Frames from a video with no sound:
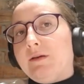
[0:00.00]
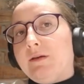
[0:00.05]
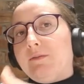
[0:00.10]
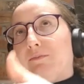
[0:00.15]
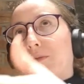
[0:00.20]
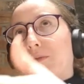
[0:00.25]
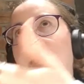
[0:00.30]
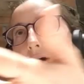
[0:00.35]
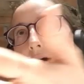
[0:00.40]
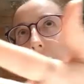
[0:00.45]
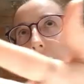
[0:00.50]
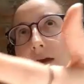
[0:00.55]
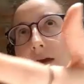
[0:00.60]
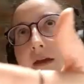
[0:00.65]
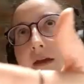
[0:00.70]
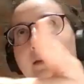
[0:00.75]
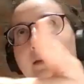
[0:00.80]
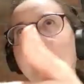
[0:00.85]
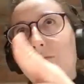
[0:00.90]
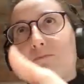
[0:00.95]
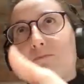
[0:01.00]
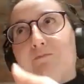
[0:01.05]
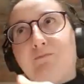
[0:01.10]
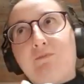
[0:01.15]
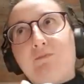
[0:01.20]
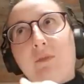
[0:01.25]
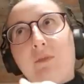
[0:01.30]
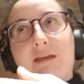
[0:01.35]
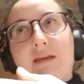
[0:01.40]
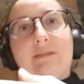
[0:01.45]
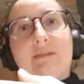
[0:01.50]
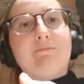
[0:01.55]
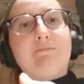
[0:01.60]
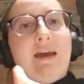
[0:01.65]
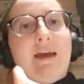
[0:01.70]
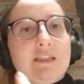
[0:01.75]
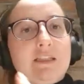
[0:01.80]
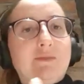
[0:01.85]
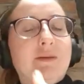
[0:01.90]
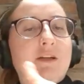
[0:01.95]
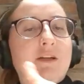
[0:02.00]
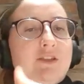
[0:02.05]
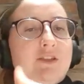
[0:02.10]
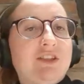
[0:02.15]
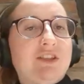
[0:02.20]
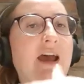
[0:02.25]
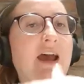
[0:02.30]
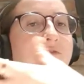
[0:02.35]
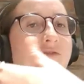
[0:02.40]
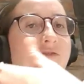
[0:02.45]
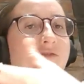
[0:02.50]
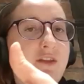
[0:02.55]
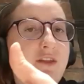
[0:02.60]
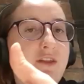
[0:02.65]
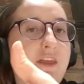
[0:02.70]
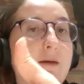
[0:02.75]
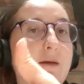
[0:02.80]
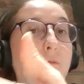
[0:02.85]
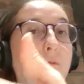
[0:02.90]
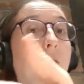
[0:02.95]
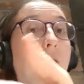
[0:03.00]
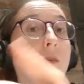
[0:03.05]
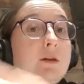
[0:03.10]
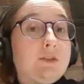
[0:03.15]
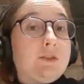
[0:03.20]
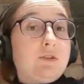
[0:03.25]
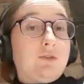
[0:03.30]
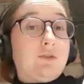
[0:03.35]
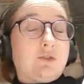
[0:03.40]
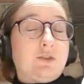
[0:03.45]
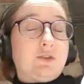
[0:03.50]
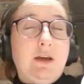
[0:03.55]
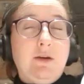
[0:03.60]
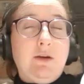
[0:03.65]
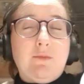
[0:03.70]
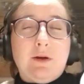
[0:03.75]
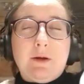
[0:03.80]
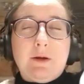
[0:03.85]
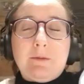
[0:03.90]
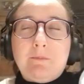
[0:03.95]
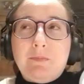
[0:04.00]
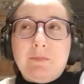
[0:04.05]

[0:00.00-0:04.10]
by like management or staff or them on their social network.